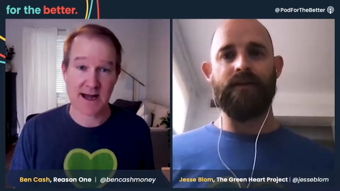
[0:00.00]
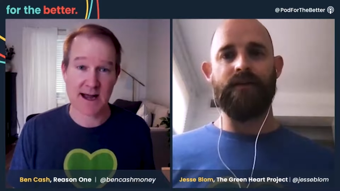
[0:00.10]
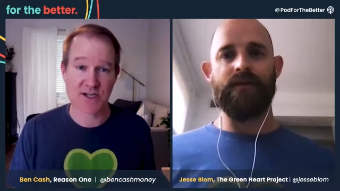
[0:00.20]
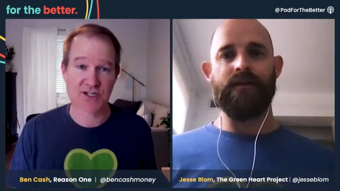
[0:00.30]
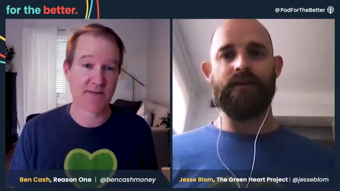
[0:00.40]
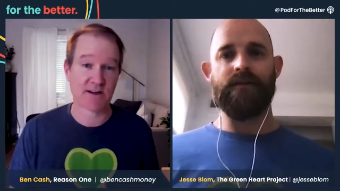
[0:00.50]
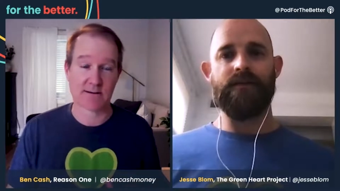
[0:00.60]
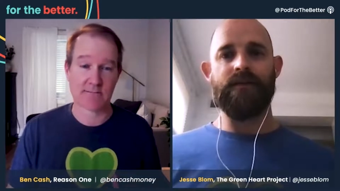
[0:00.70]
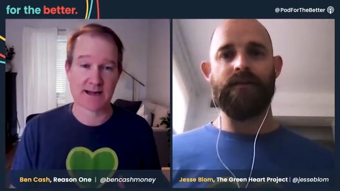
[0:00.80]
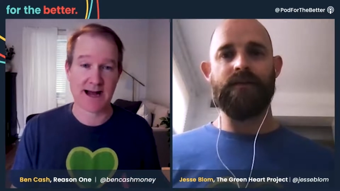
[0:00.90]
Speaker 1: I just
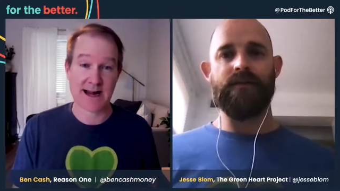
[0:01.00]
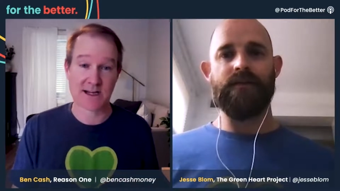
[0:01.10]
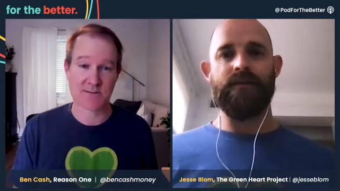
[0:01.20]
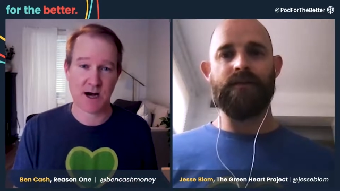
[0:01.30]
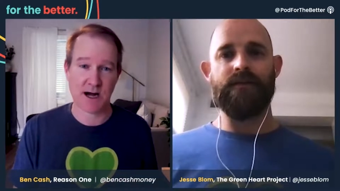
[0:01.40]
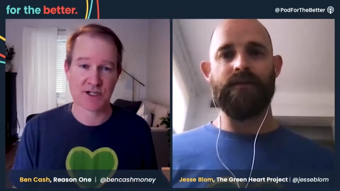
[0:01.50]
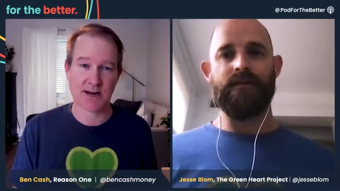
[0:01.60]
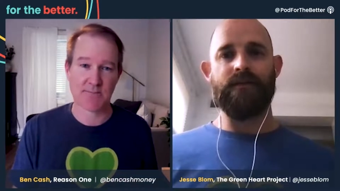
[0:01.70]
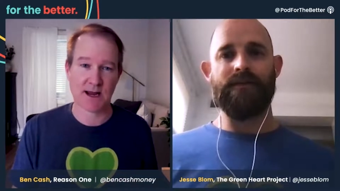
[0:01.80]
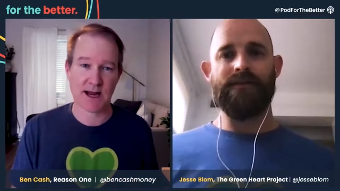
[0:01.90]
haven't gotten out as much, and
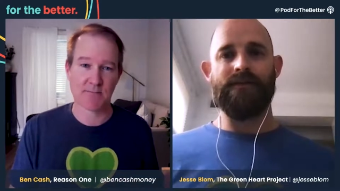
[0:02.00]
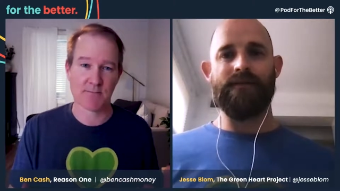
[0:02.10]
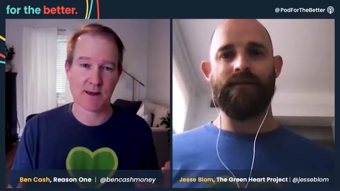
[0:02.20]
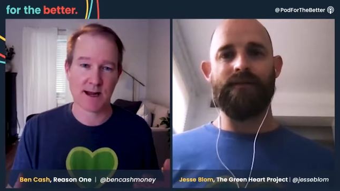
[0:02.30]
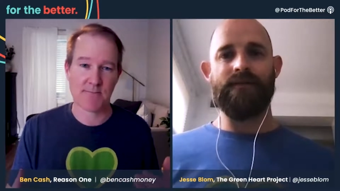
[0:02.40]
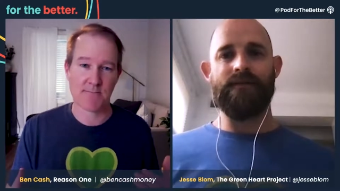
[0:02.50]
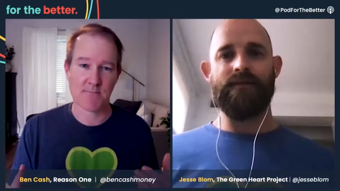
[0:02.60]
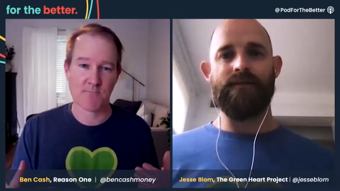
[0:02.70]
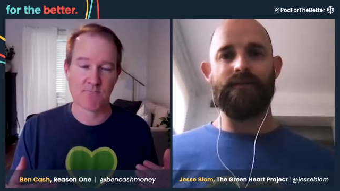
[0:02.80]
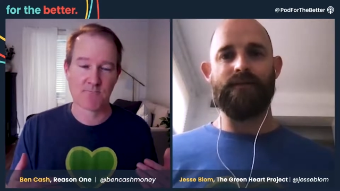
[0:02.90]
I'm and I'm and I'm
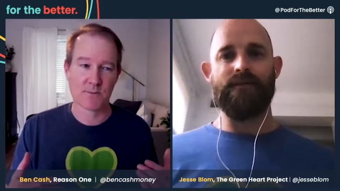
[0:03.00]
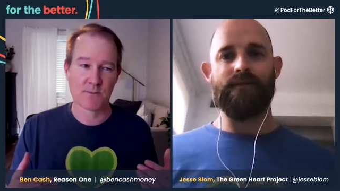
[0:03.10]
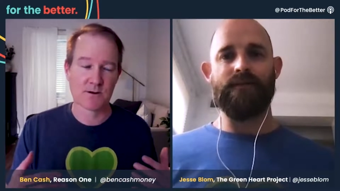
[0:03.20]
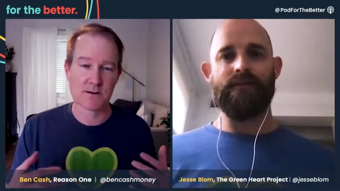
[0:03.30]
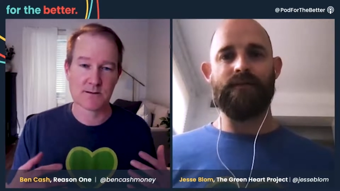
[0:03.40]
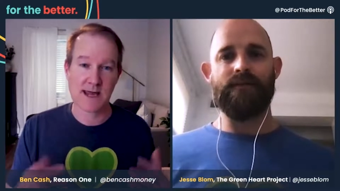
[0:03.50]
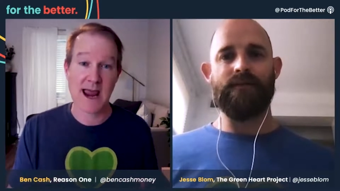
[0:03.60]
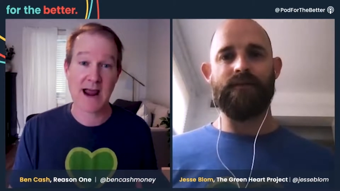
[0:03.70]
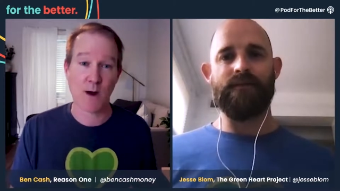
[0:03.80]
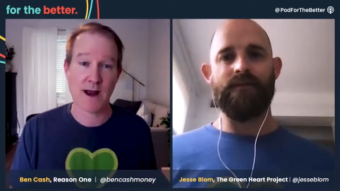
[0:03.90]

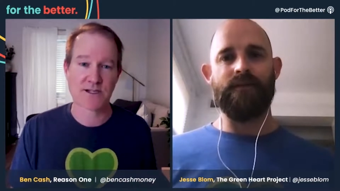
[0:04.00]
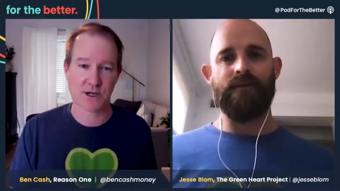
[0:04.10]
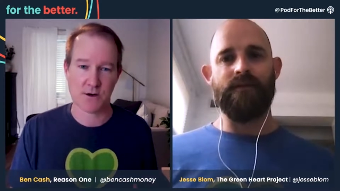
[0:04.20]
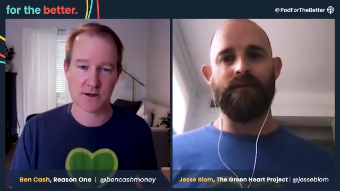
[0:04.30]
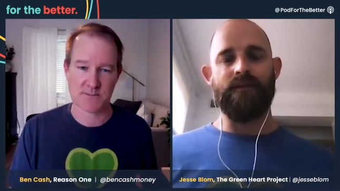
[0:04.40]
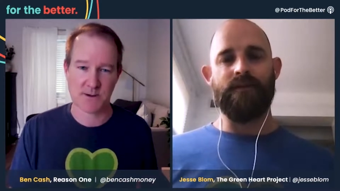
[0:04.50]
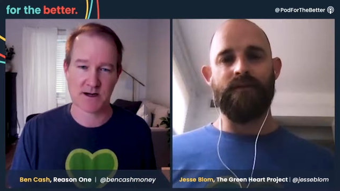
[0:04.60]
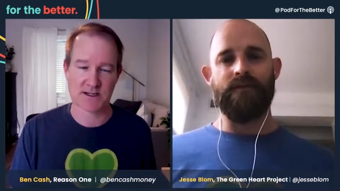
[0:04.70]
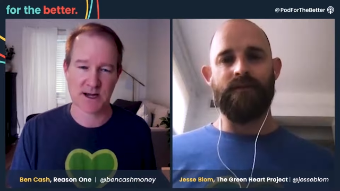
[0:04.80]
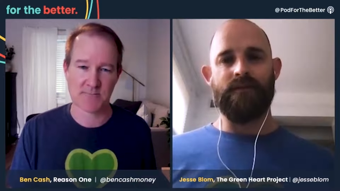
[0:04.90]
can't wait to go
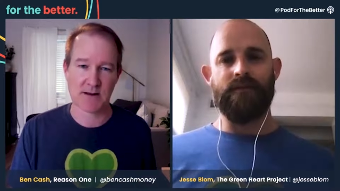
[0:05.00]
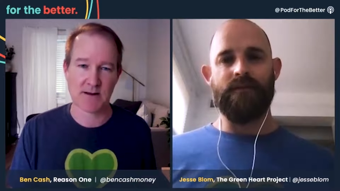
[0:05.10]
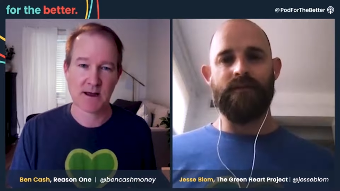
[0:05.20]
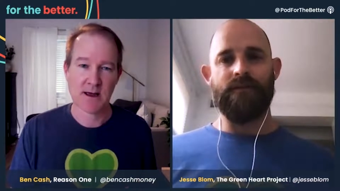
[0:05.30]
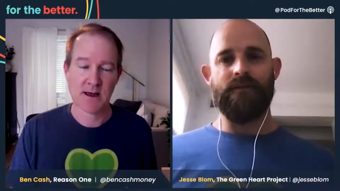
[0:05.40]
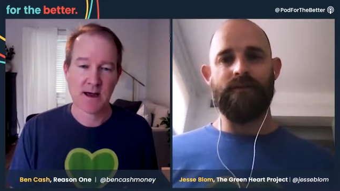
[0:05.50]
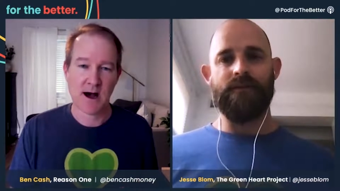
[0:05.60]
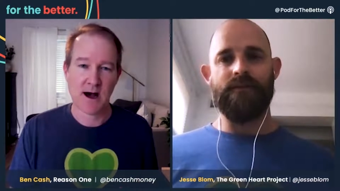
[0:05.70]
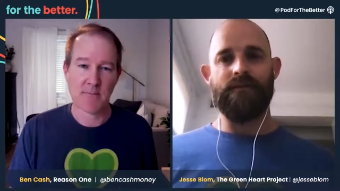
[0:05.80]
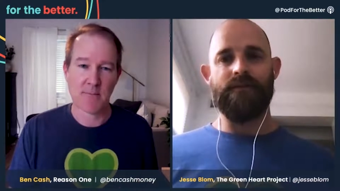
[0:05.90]
experience it. But
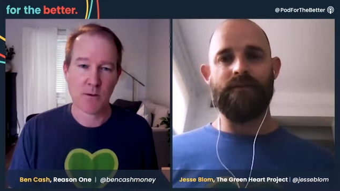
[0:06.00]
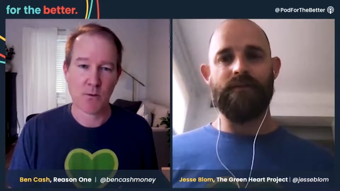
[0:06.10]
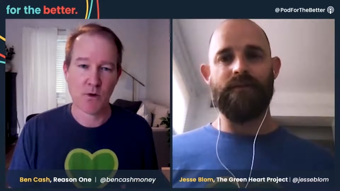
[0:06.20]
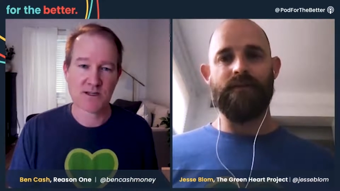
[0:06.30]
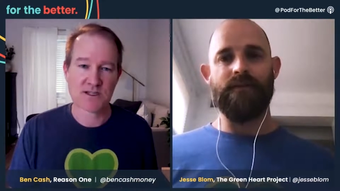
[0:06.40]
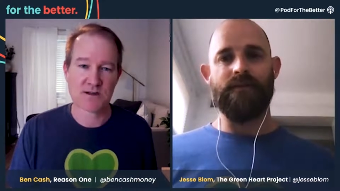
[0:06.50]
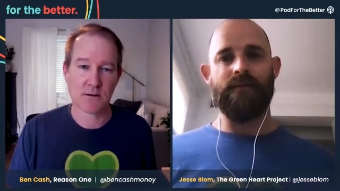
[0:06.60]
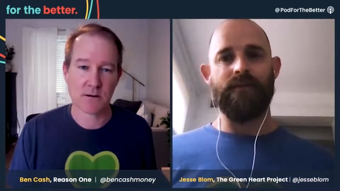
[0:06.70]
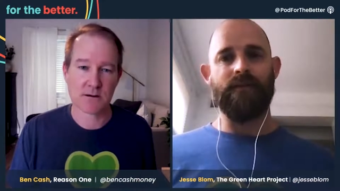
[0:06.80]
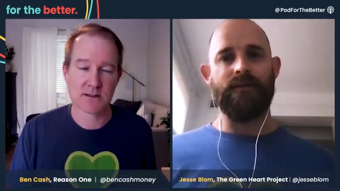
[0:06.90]
I, um, what's
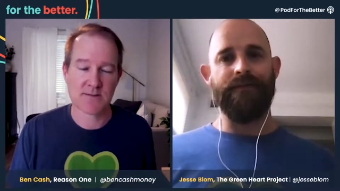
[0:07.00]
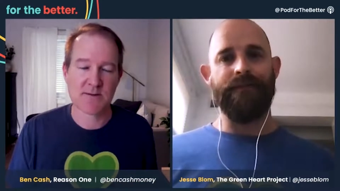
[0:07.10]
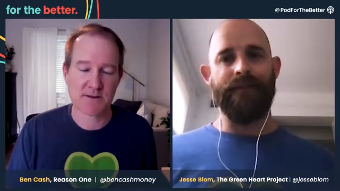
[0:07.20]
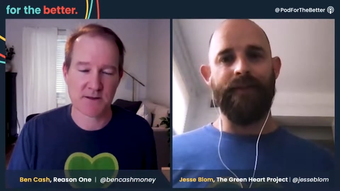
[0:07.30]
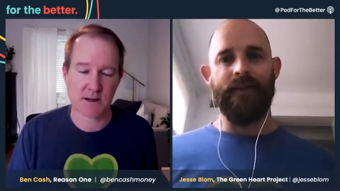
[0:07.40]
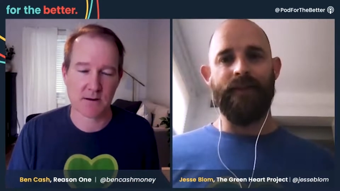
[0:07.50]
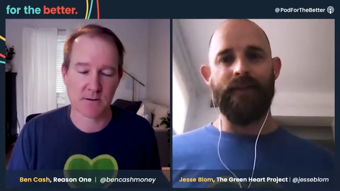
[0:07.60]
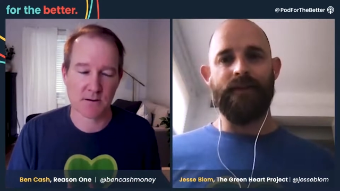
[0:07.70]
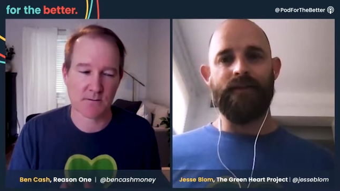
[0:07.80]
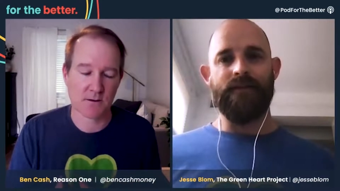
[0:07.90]
tell me about the,
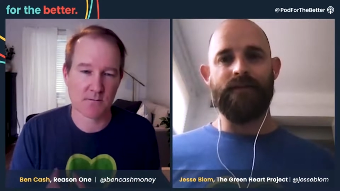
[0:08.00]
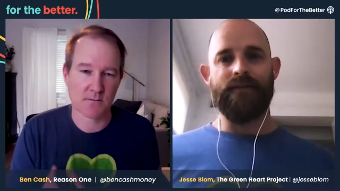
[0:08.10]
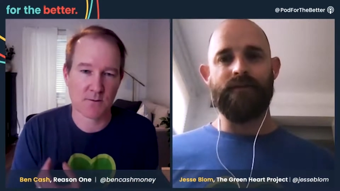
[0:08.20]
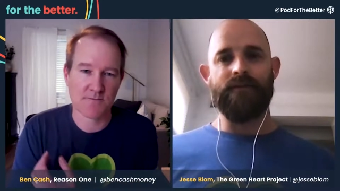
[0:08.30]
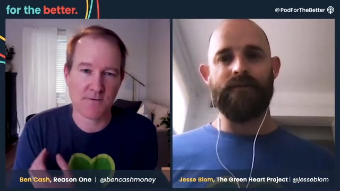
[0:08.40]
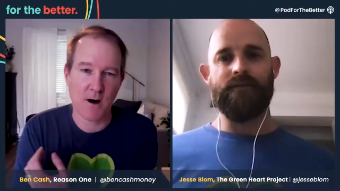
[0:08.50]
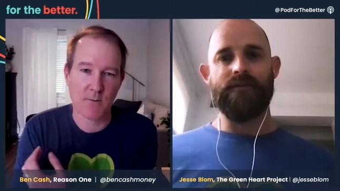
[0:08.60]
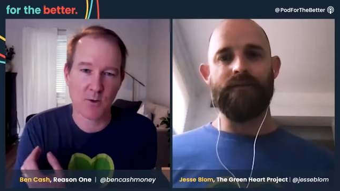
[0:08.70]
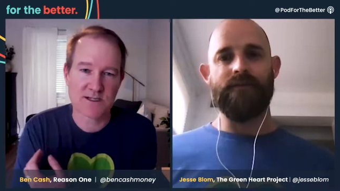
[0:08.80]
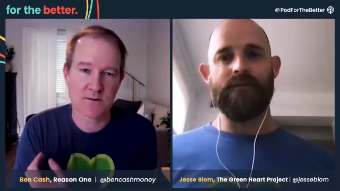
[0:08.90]
the, the the urban farm and
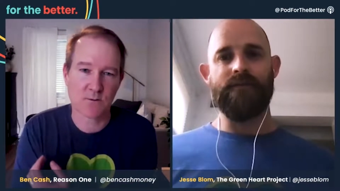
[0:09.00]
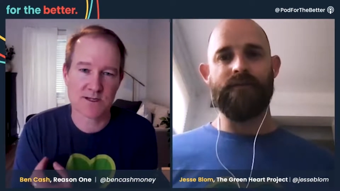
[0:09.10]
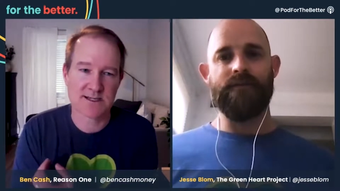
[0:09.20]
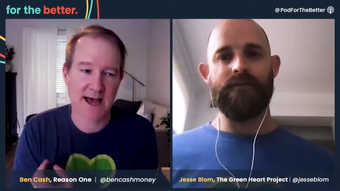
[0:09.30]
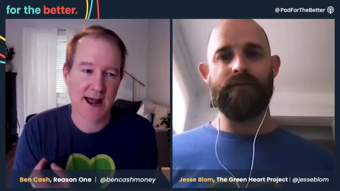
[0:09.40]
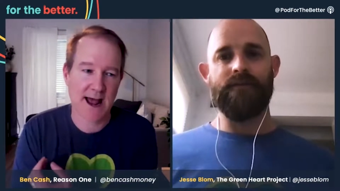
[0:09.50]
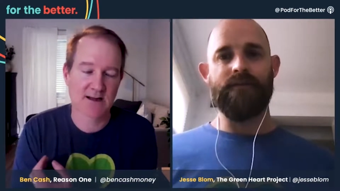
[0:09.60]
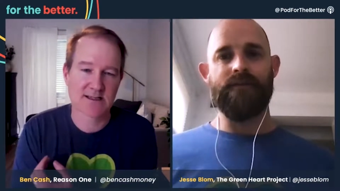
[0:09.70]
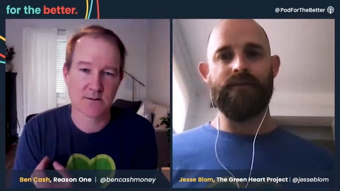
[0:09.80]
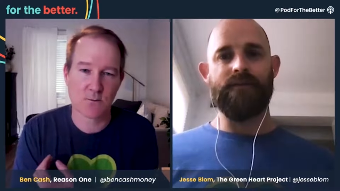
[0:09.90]
what's what's that?
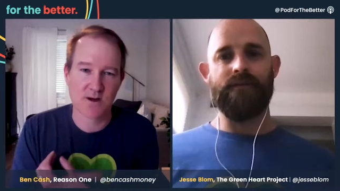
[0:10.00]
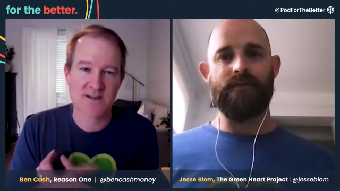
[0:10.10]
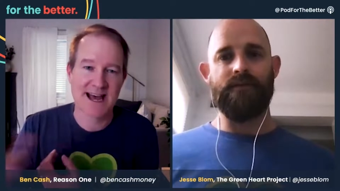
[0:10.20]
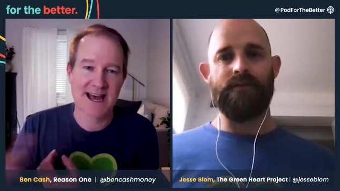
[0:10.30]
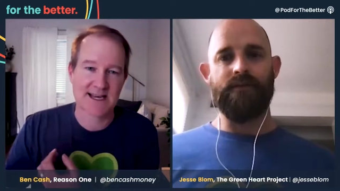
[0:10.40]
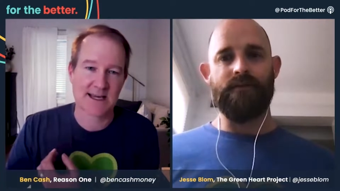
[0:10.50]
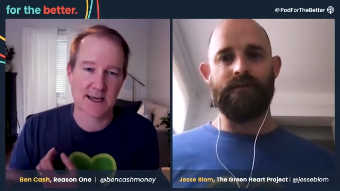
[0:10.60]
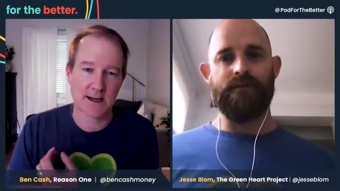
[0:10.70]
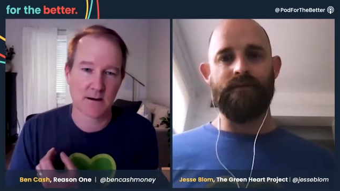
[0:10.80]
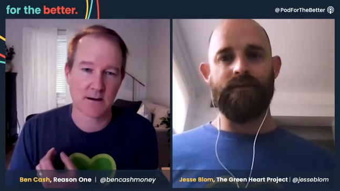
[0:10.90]
How's where's that
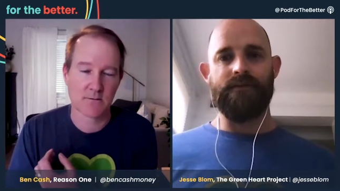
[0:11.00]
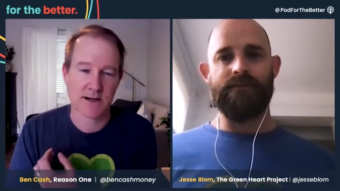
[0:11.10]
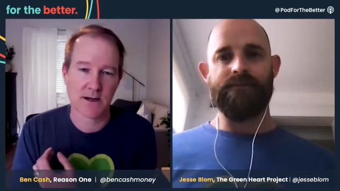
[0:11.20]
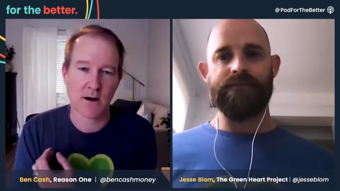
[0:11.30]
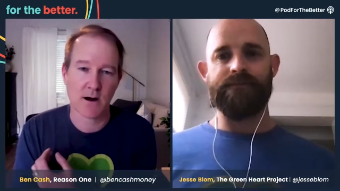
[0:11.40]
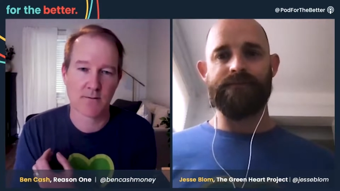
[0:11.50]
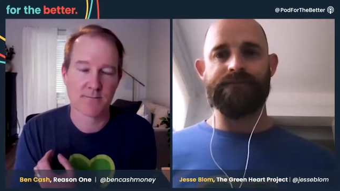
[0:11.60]
taking Greenheart?